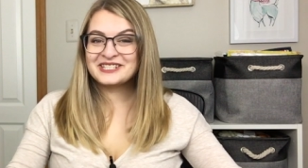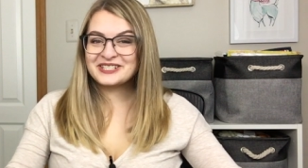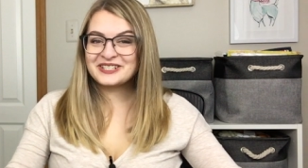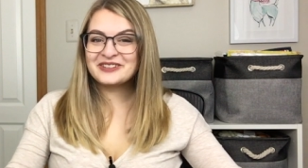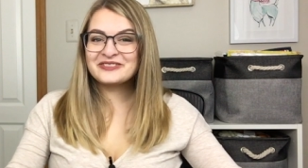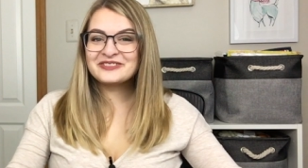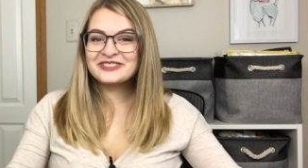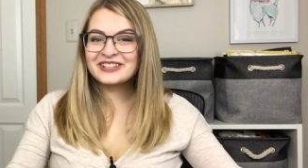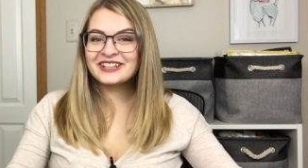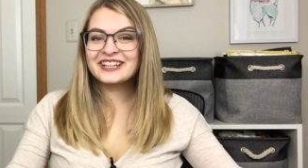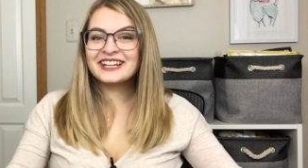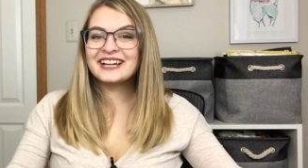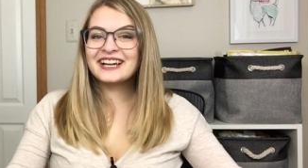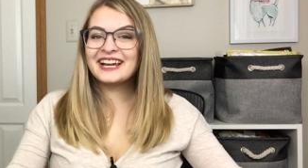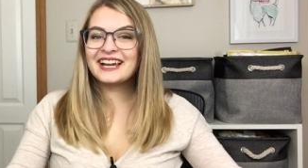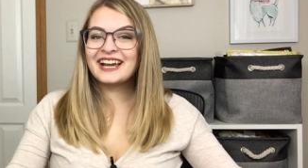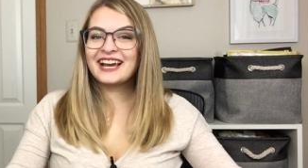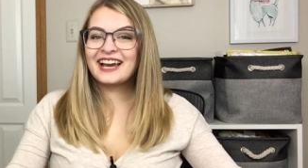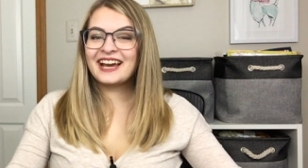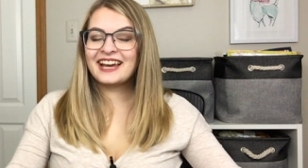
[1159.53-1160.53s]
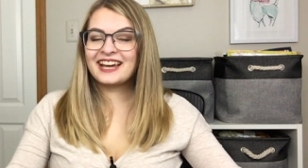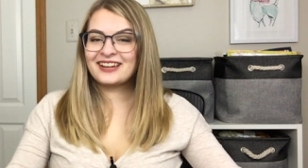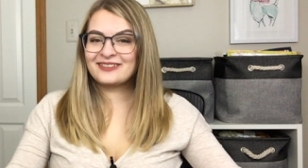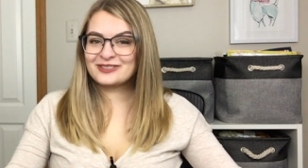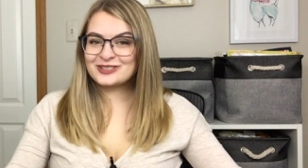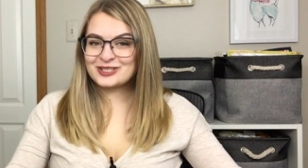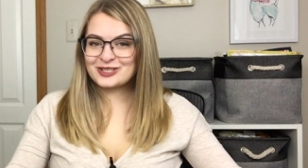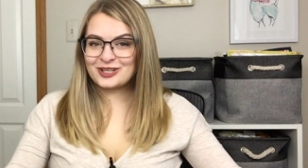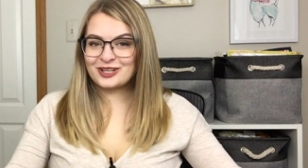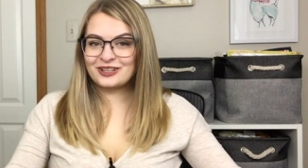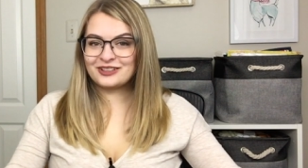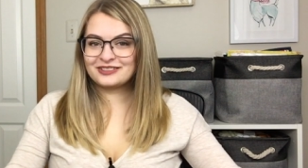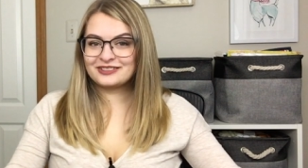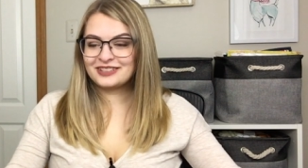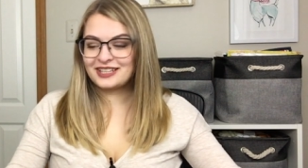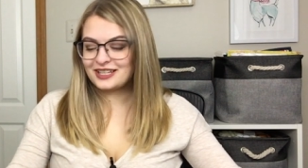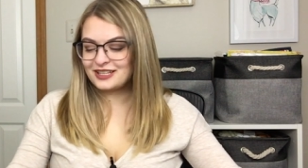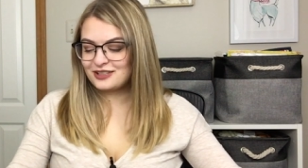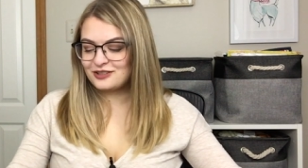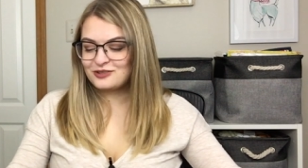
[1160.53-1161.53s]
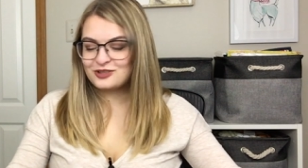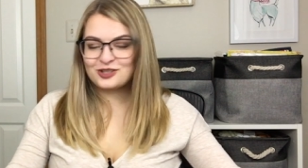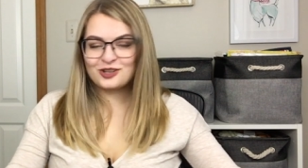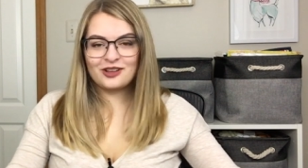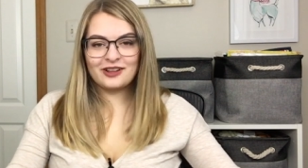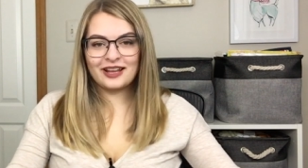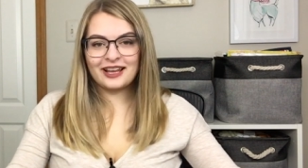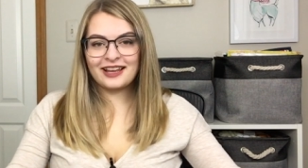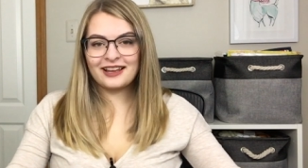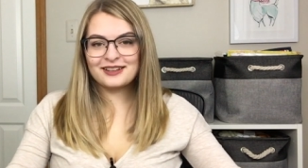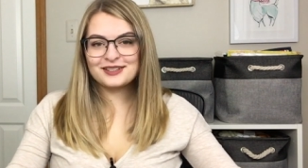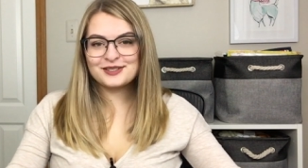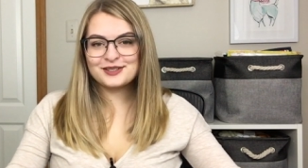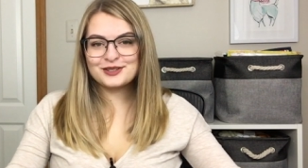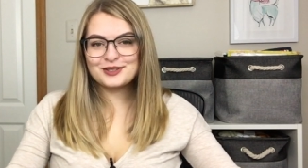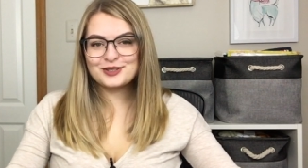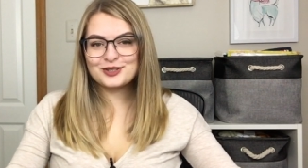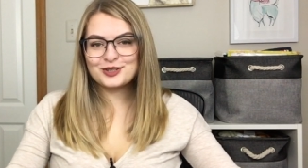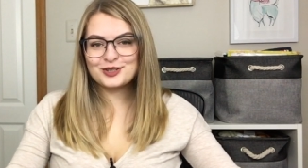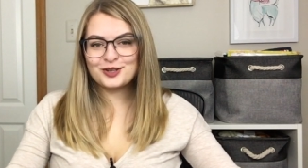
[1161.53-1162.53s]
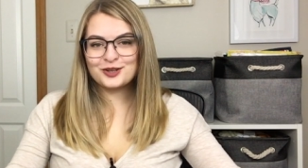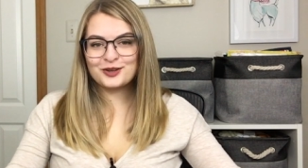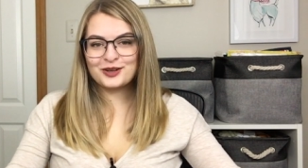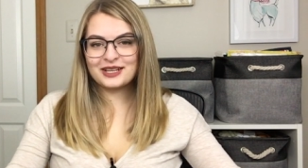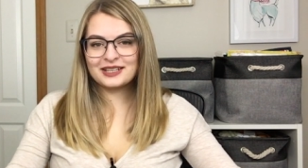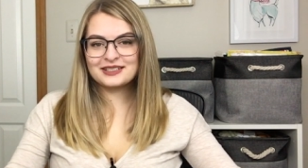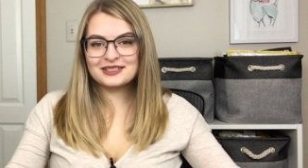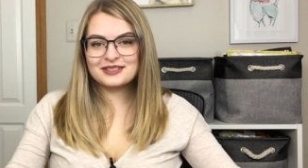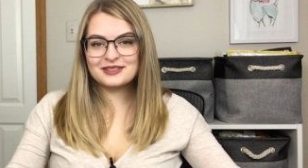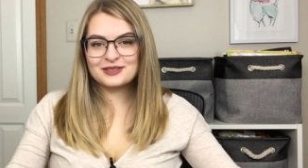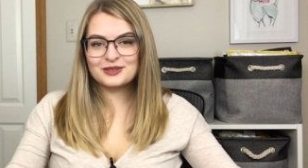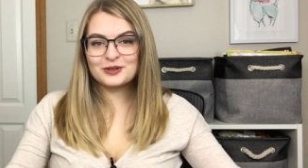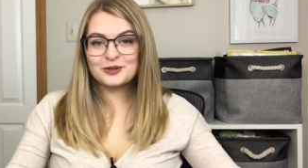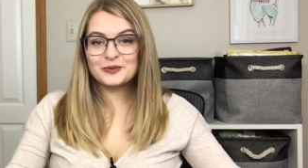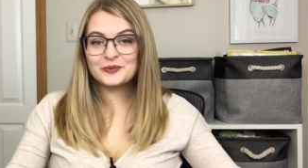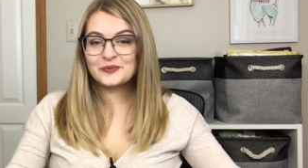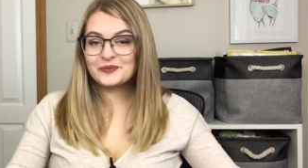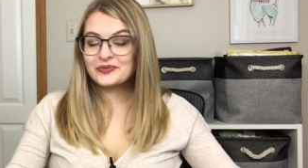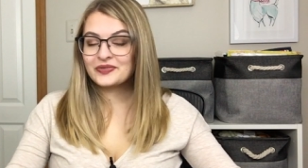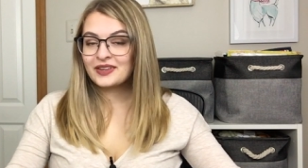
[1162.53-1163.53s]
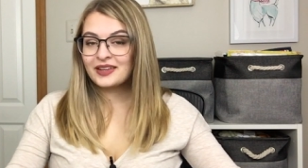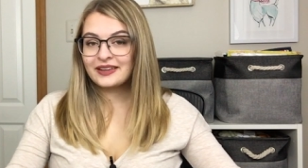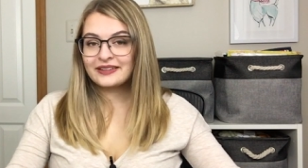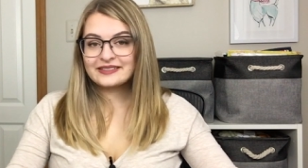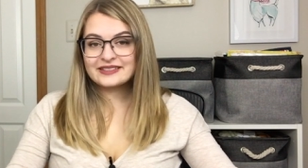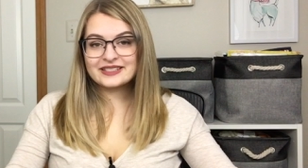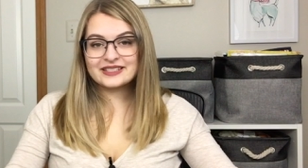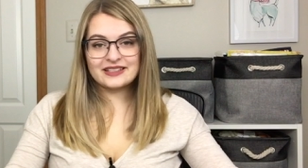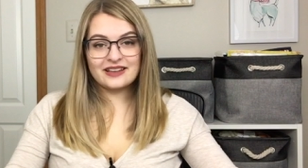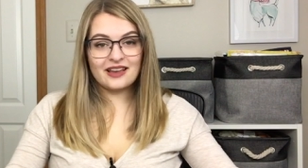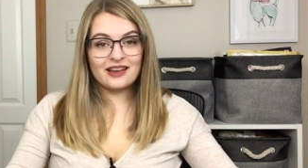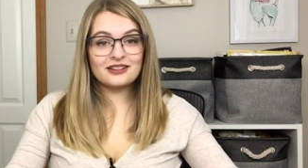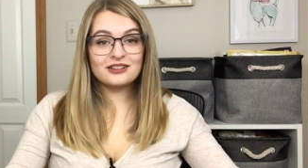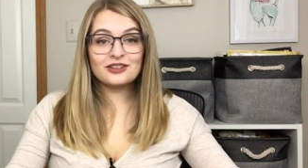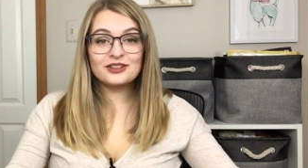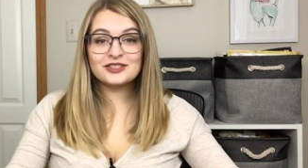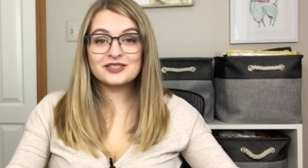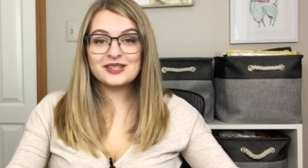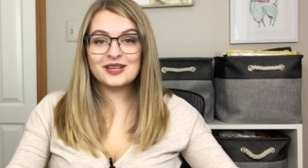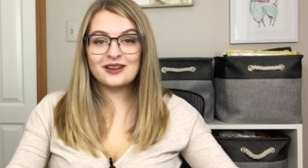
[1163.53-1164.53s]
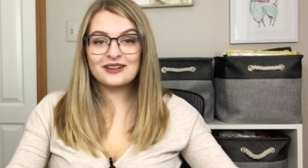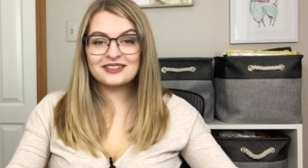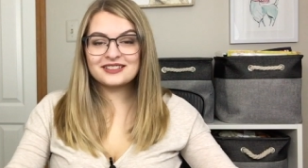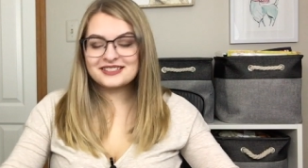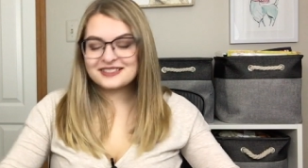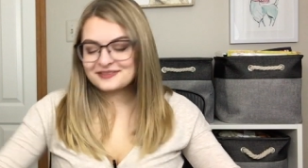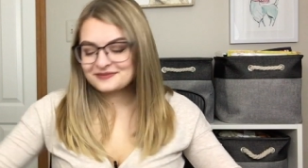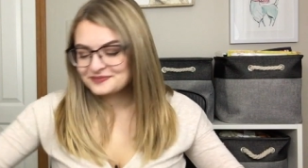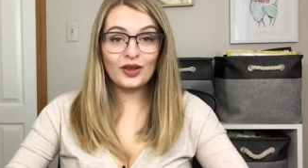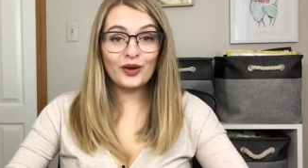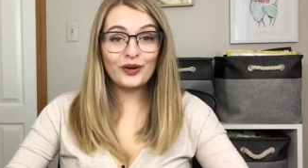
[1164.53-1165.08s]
Don't worry, I have a shawl, a new shawl I cast on to show you guys, so it's not all socks.